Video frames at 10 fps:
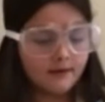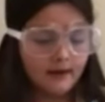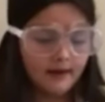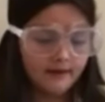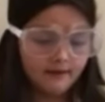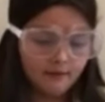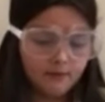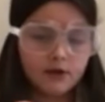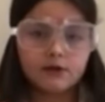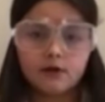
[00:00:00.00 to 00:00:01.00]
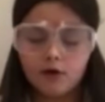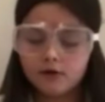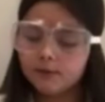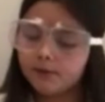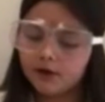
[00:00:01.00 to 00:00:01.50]
And then we're going to
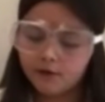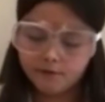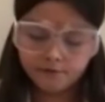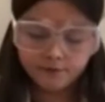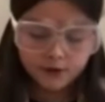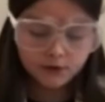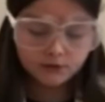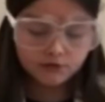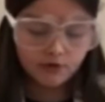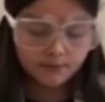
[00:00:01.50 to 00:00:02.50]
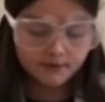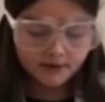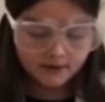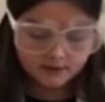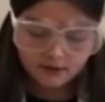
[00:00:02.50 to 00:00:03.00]
only put a few drops
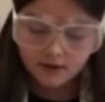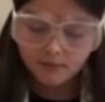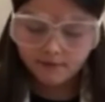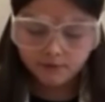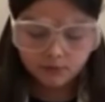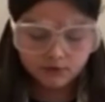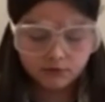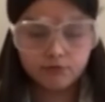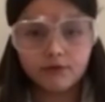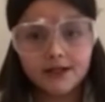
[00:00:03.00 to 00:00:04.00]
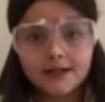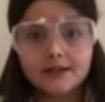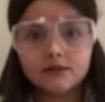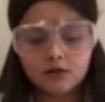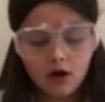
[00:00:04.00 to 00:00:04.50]
in, but if you want a
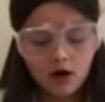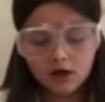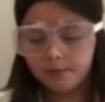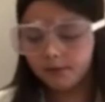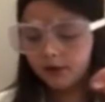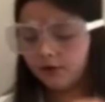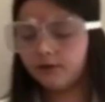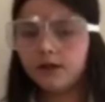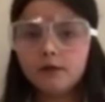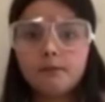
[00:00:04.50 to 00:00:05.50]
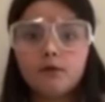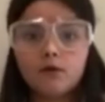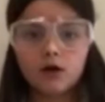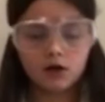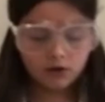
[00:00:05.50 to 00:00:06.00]
really dark blue, then you
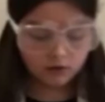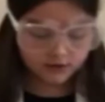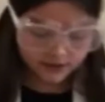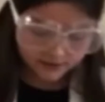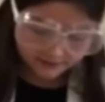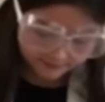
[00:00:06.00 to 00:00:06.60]
pour a lot in.